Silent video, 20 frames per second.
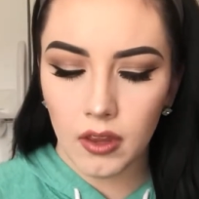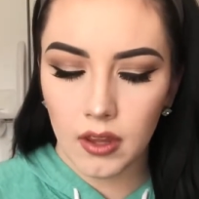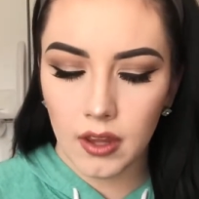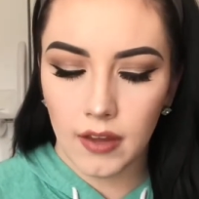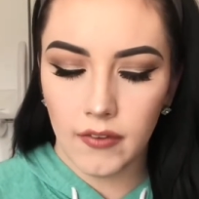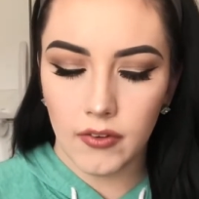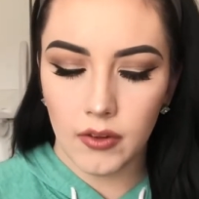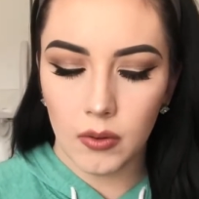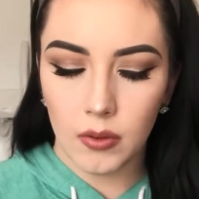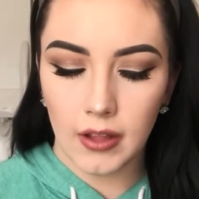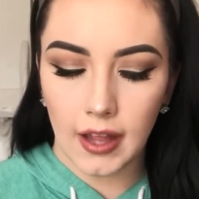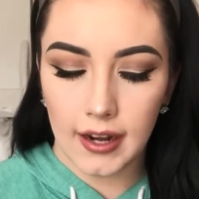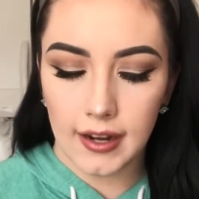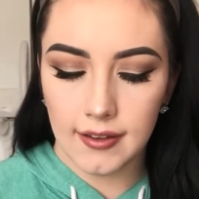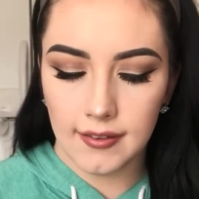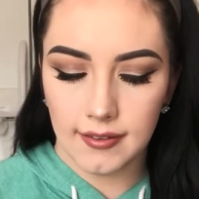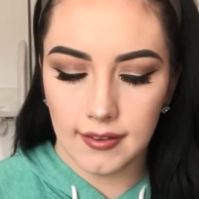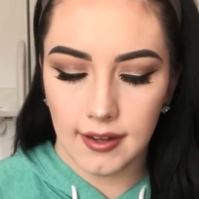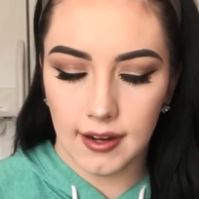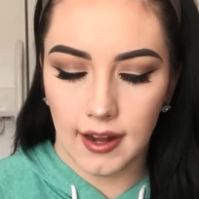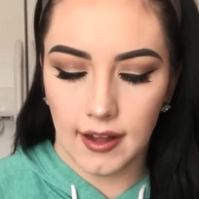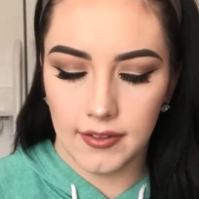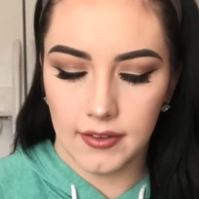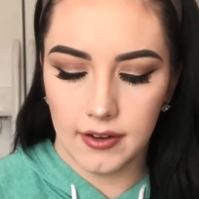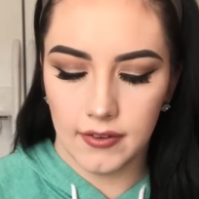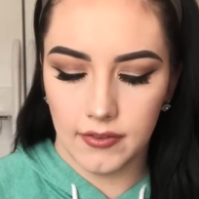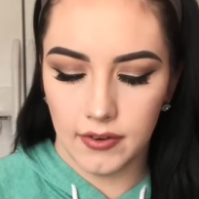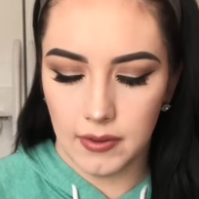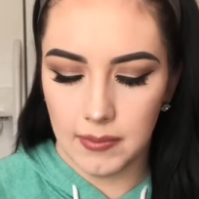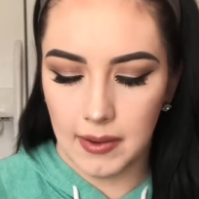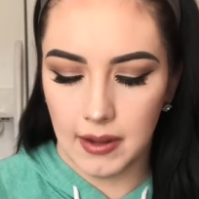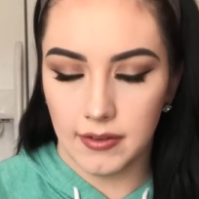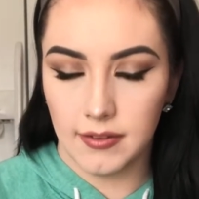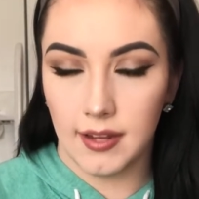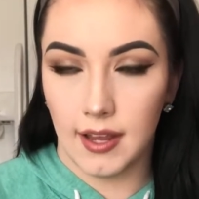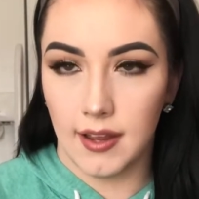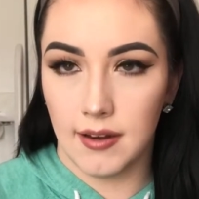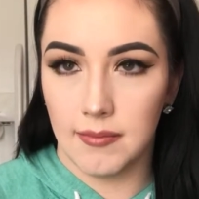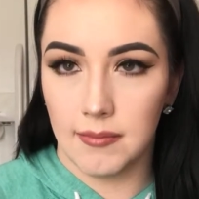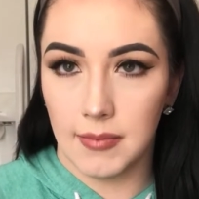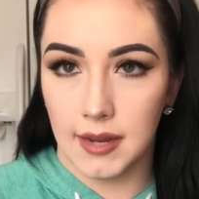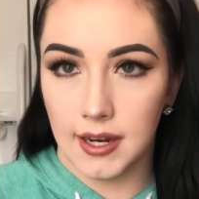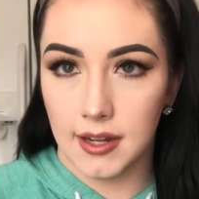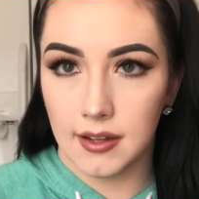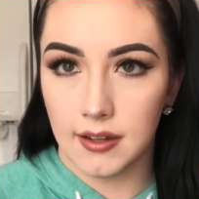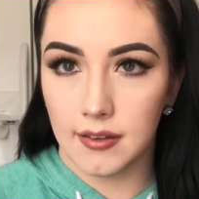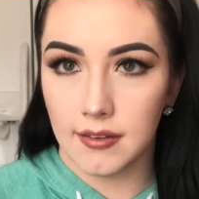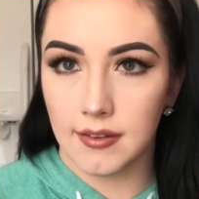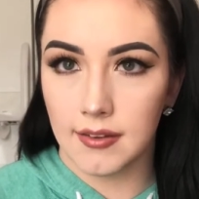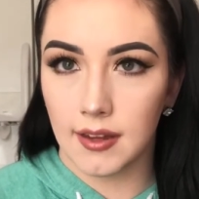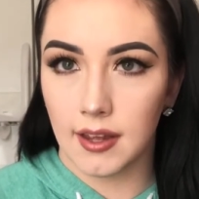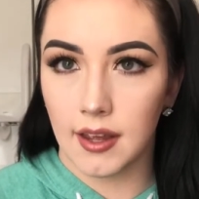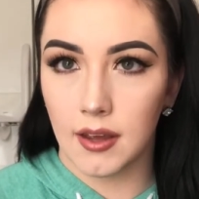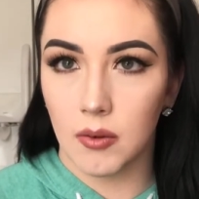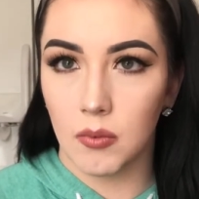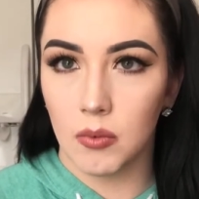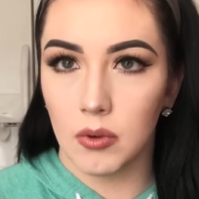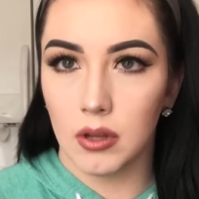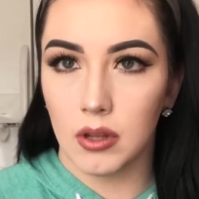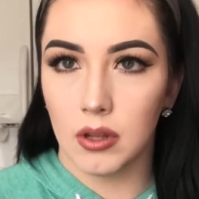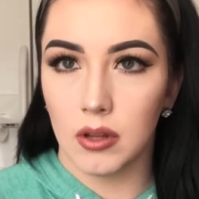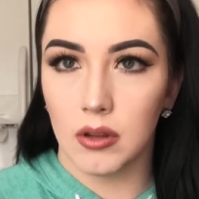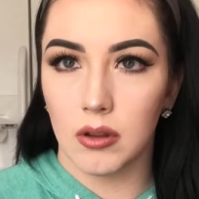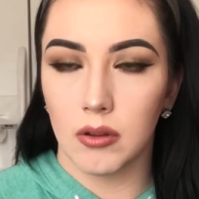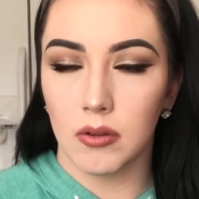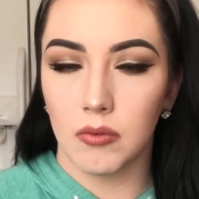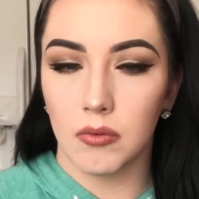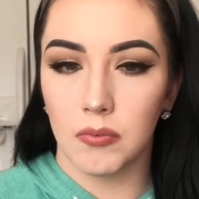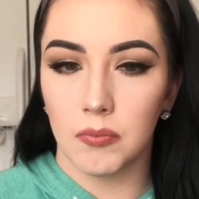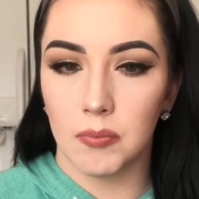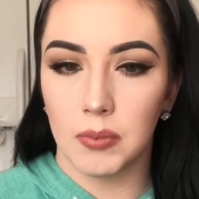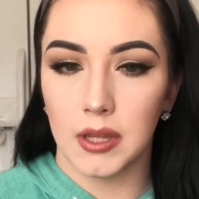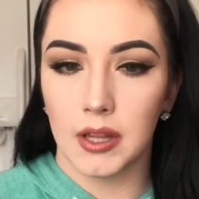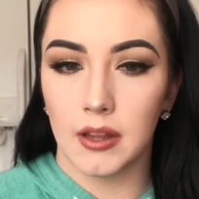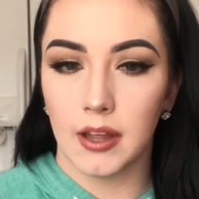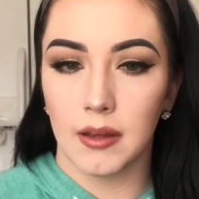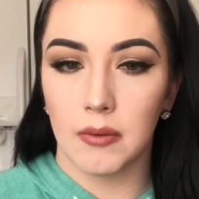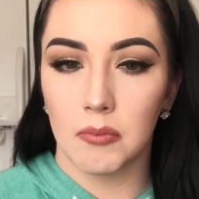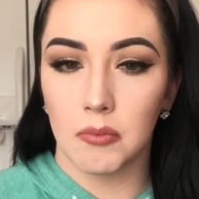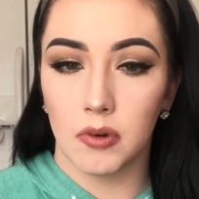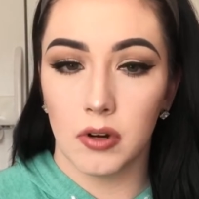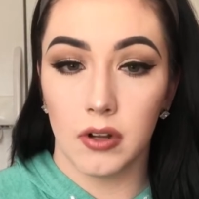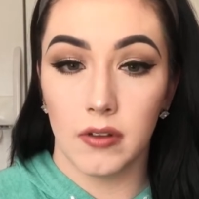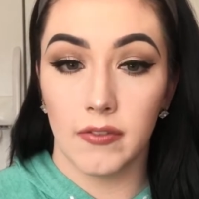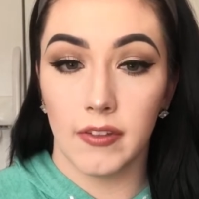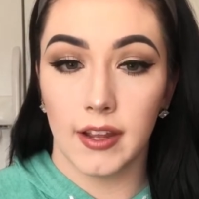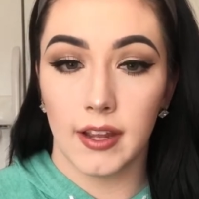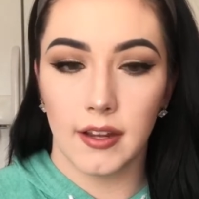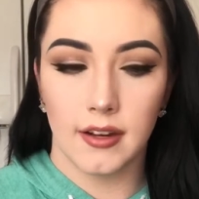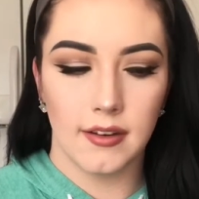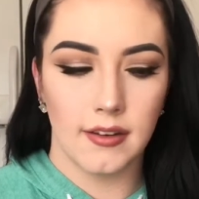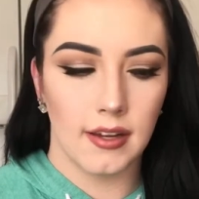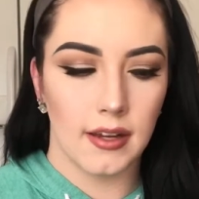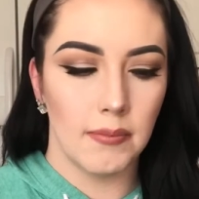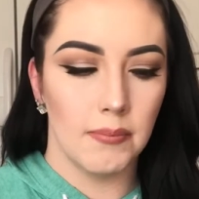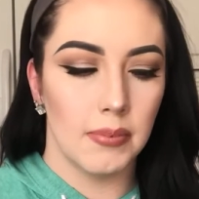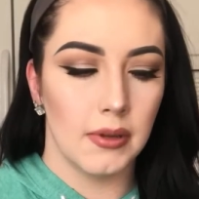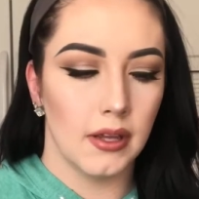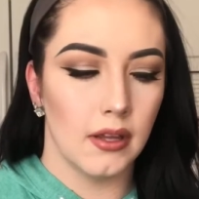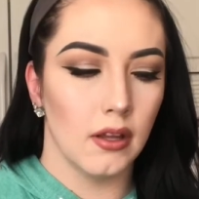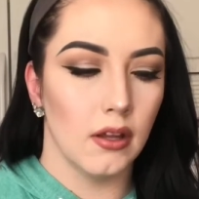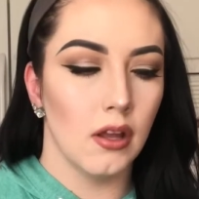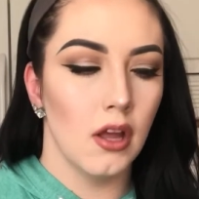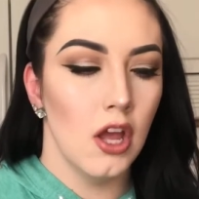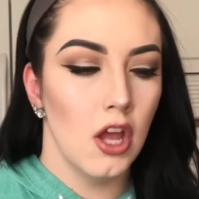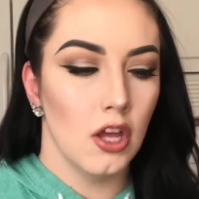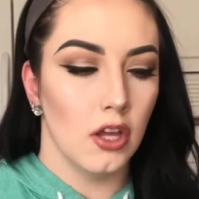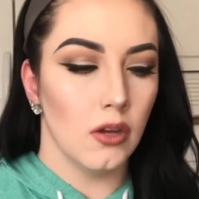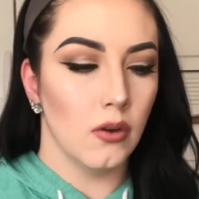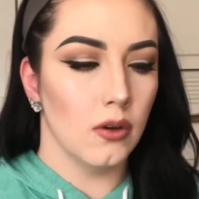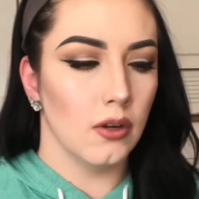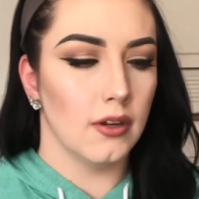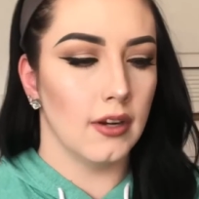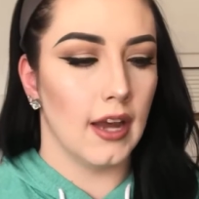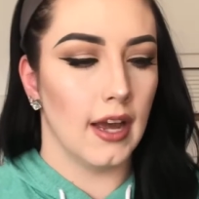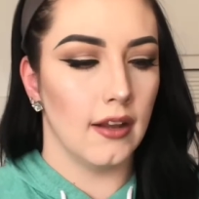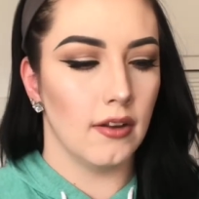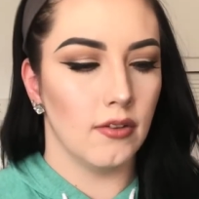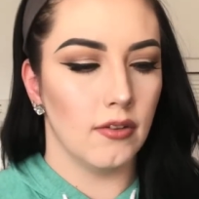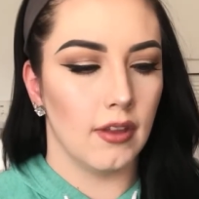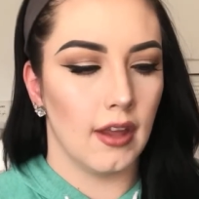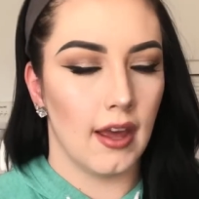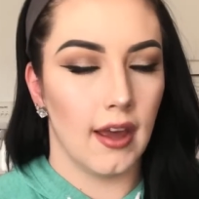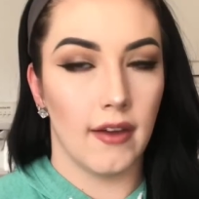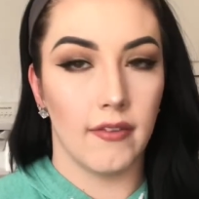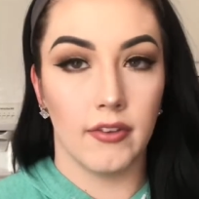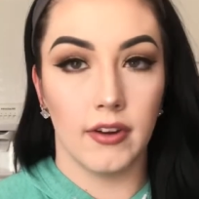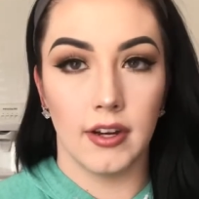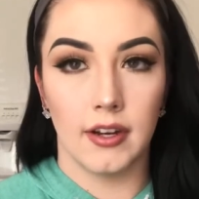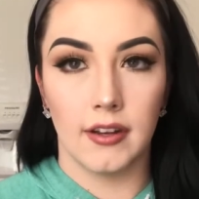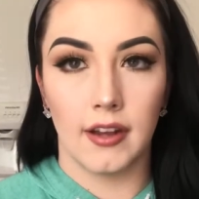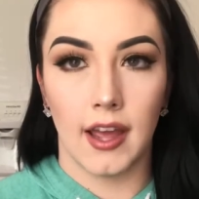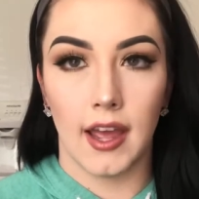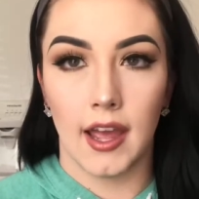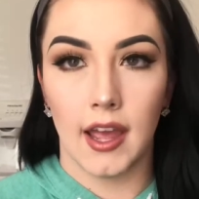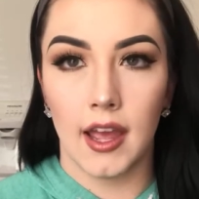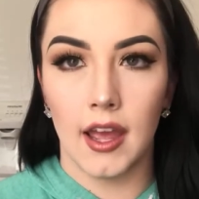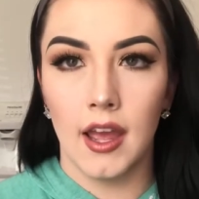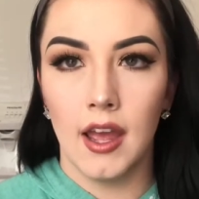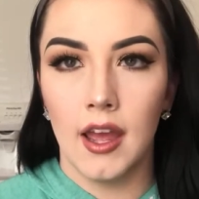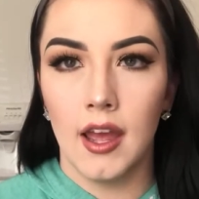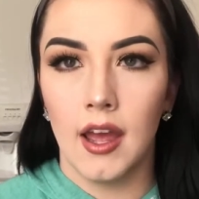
if you let it sit on there for about 10 minutes, it will be like more of like a deep peel. You could not do that every day.